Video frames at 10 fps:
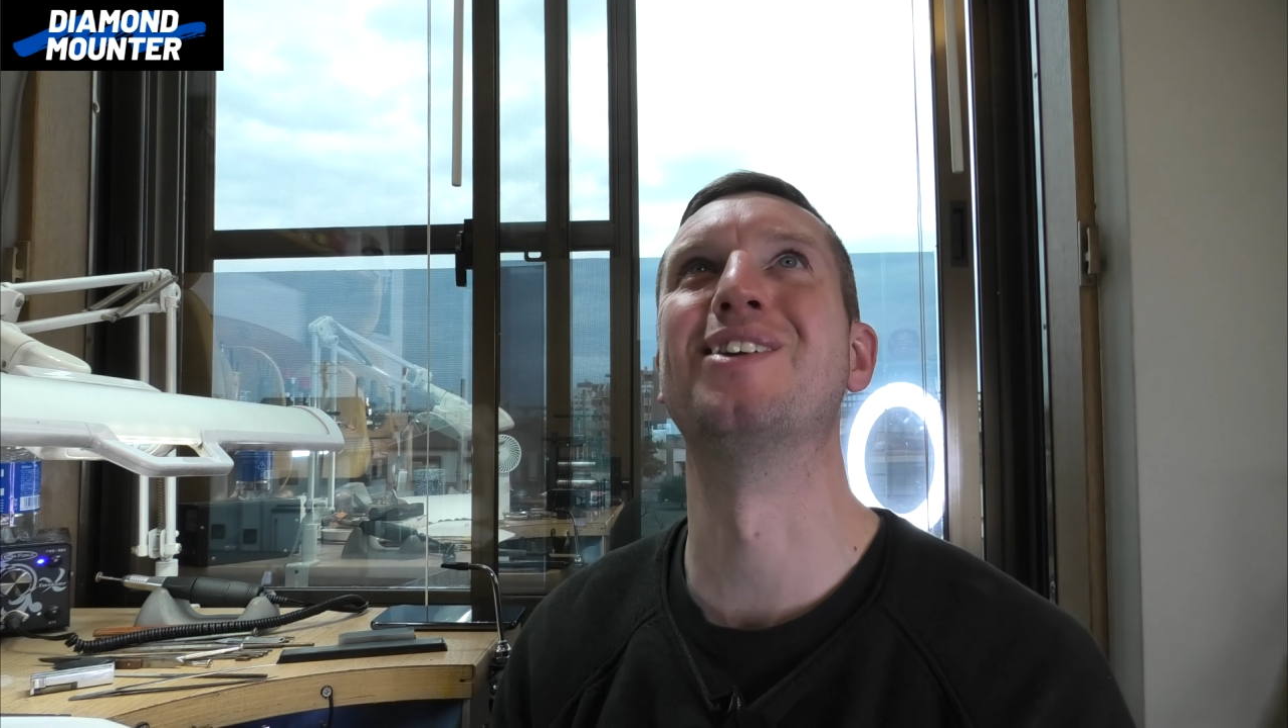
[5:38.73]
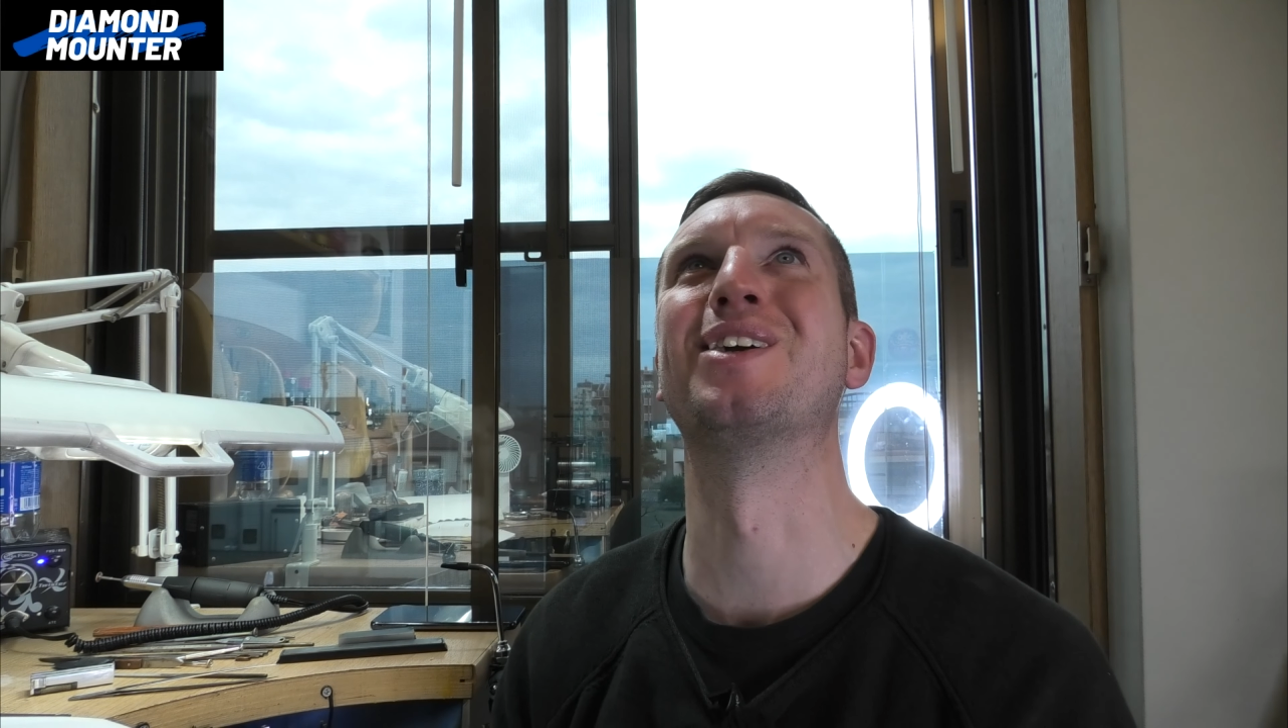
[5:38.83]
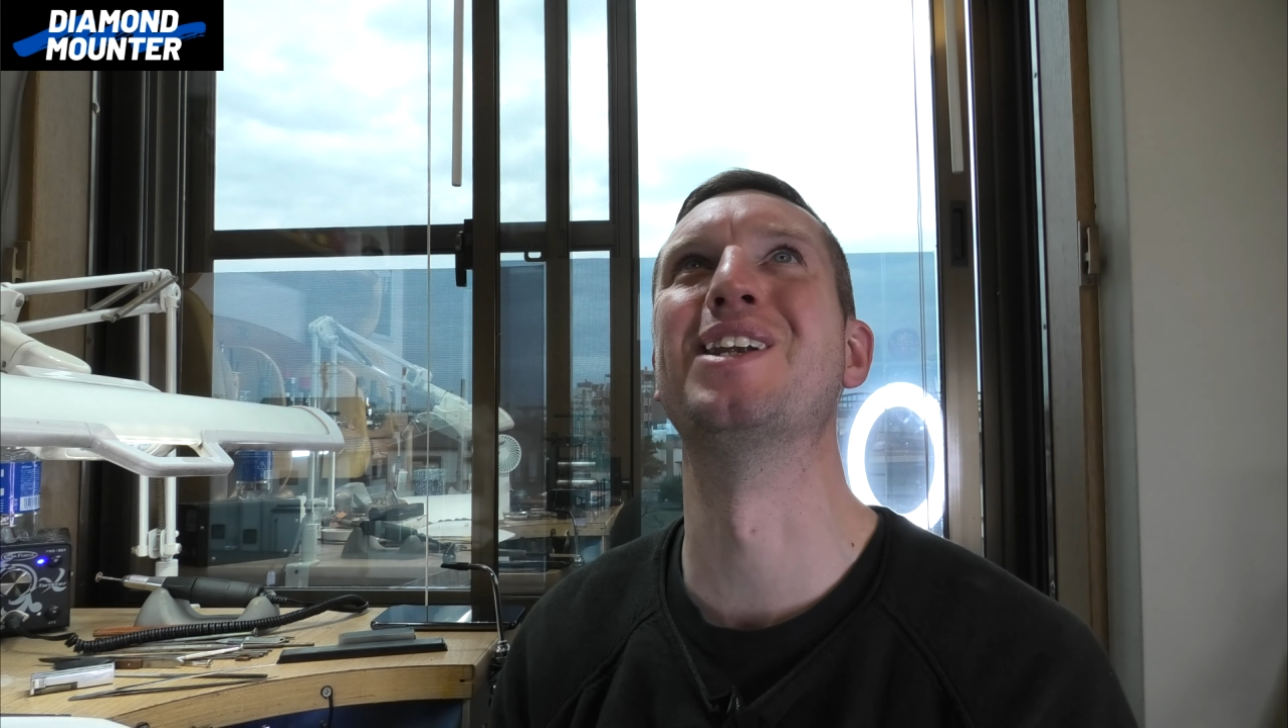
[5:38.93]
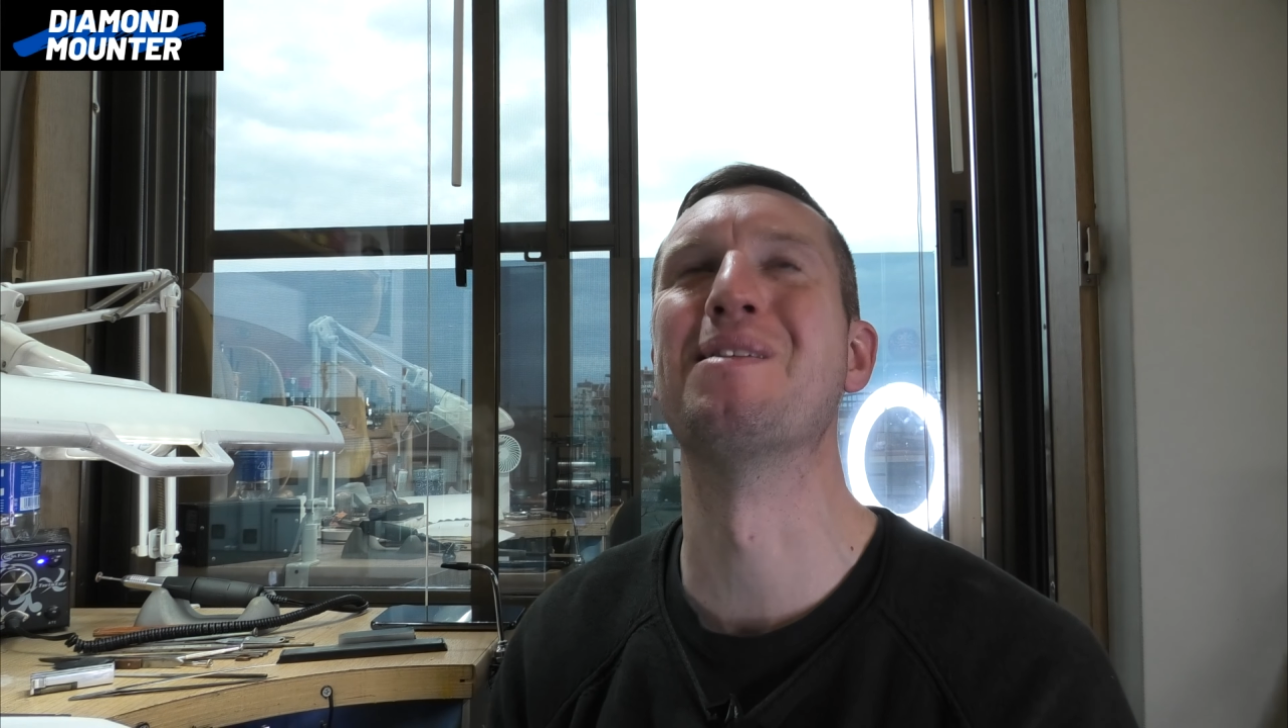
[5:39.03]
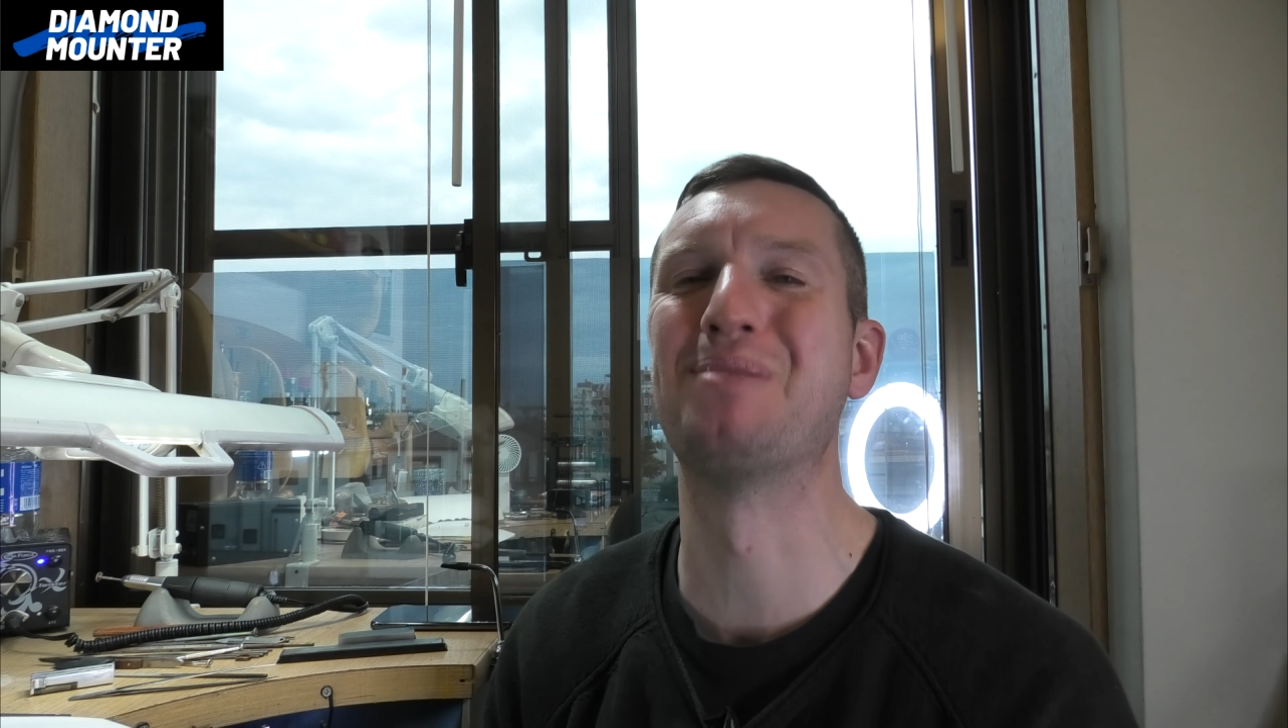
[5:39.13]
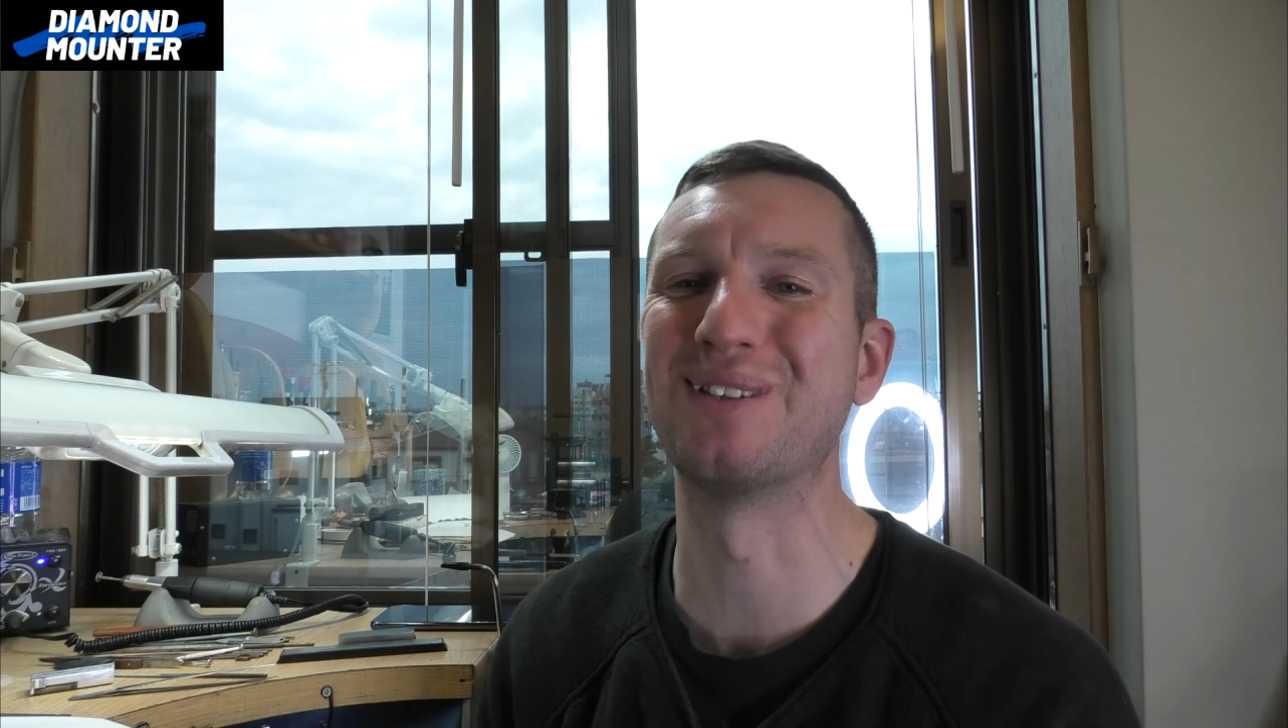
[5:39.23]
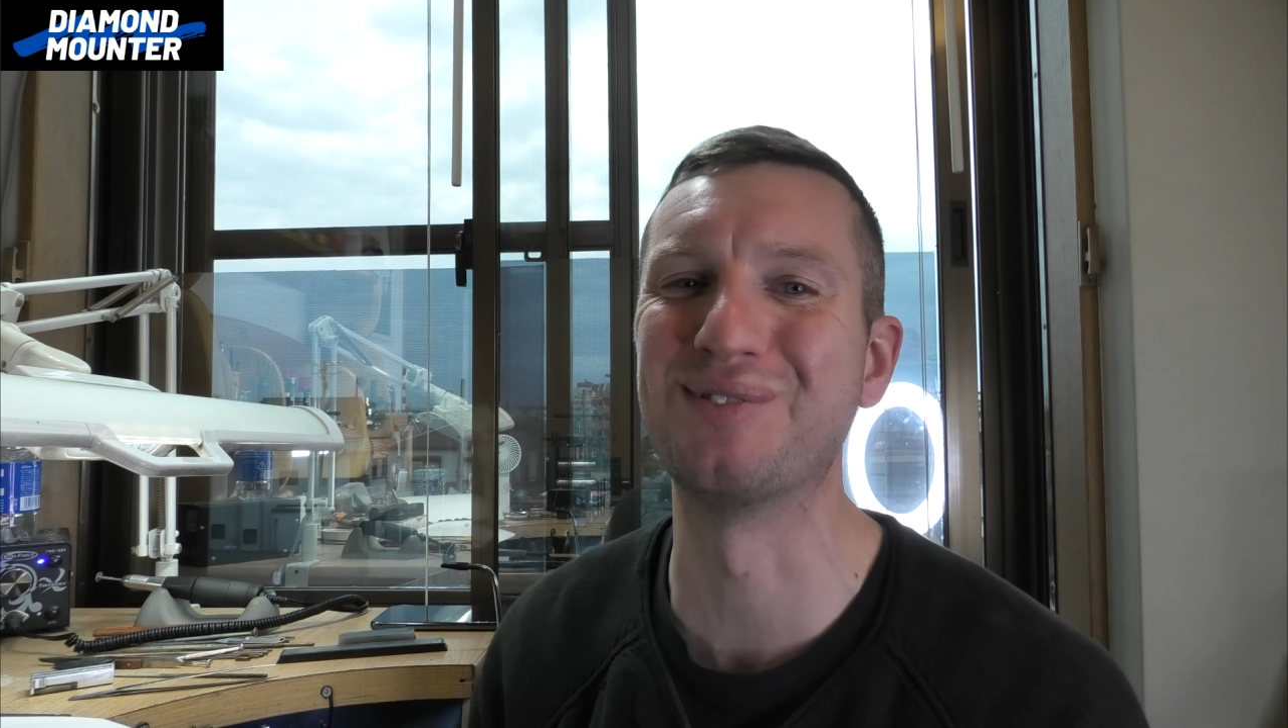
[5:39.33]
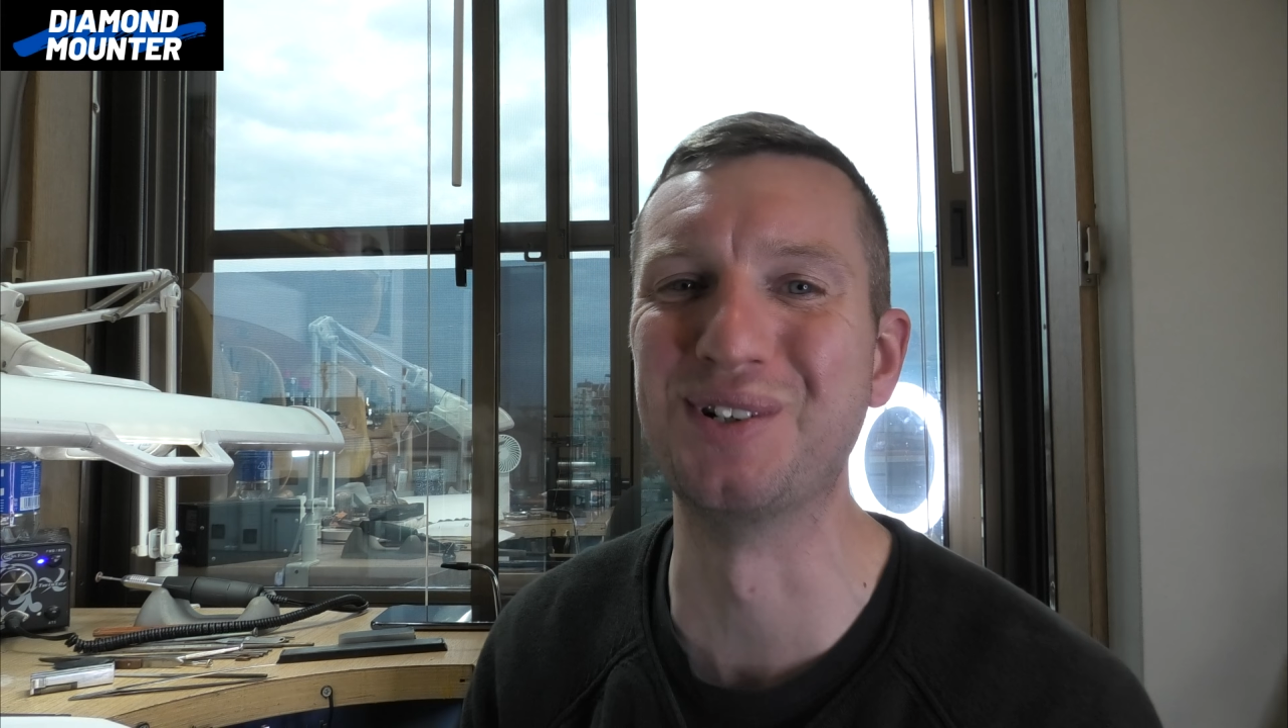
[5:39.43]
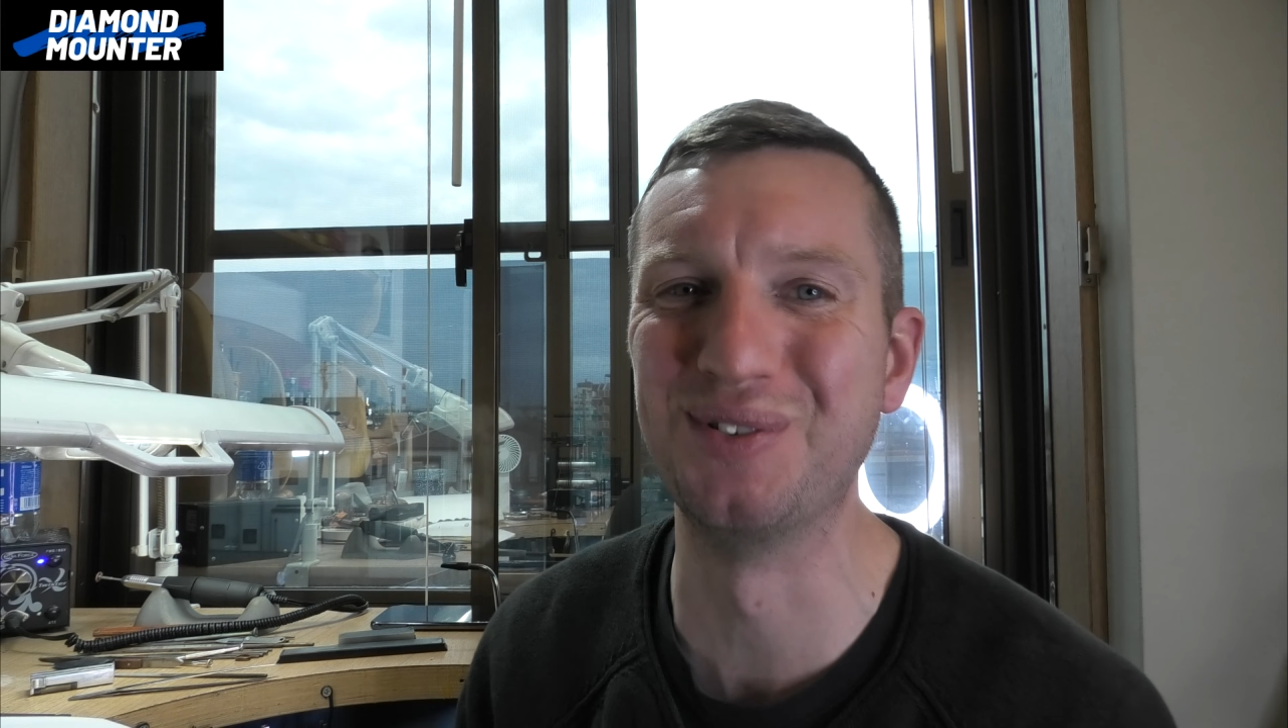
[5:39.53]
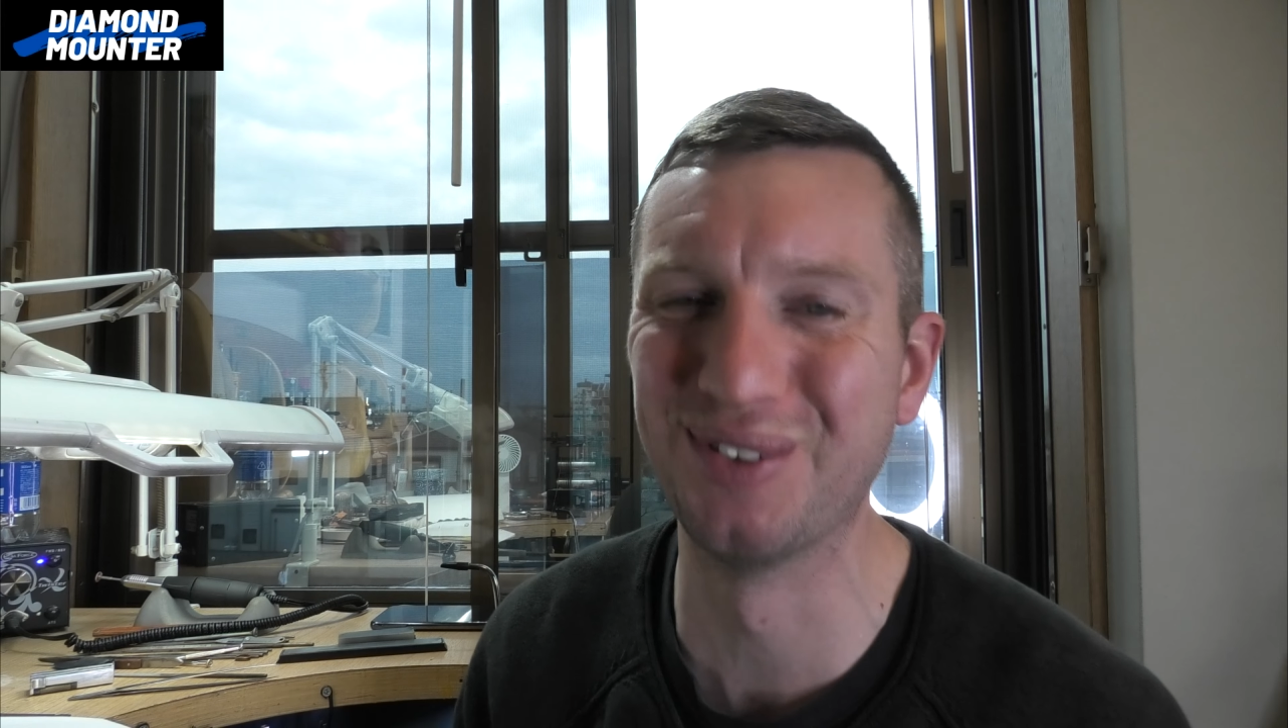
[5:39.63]
looking up at the
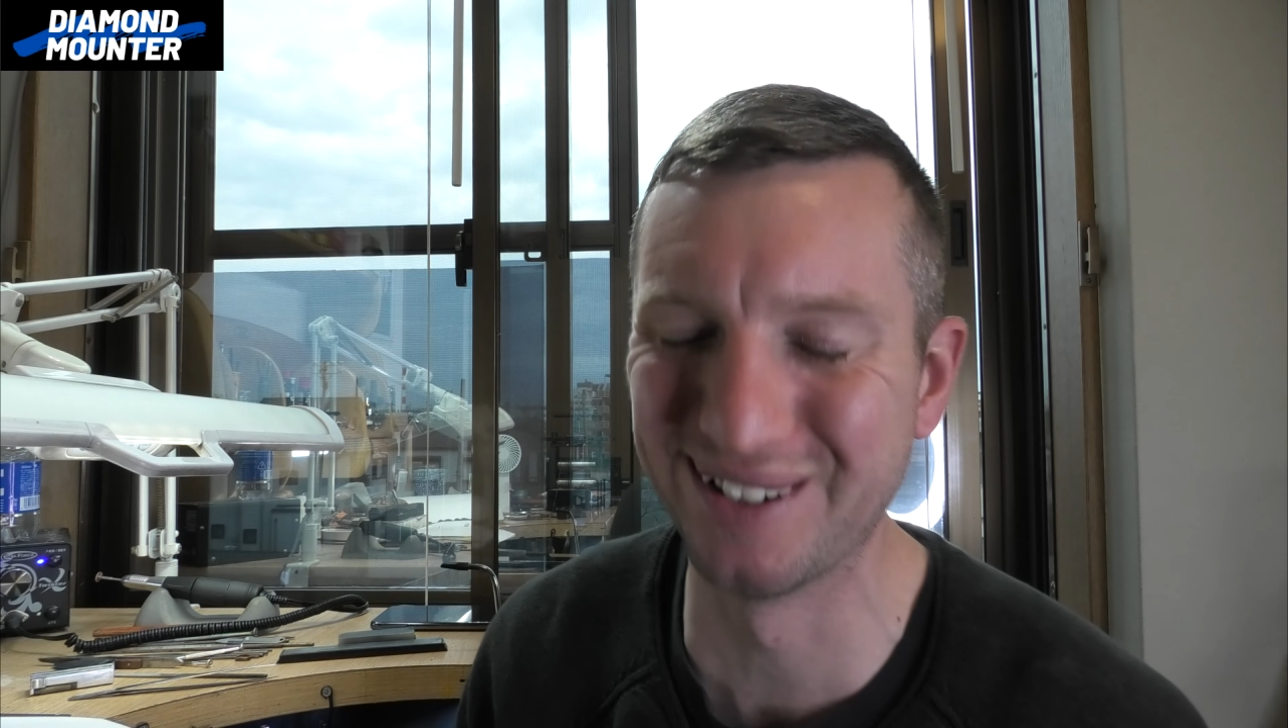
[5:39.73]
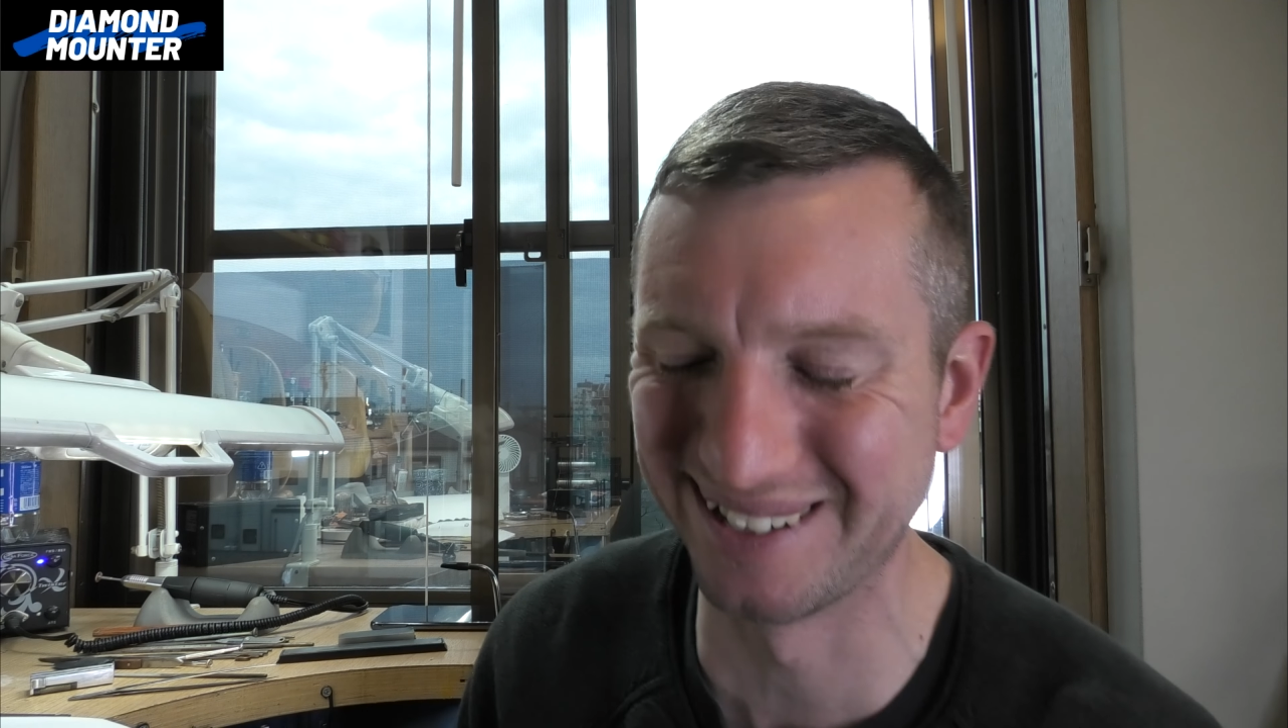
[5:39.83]
roof.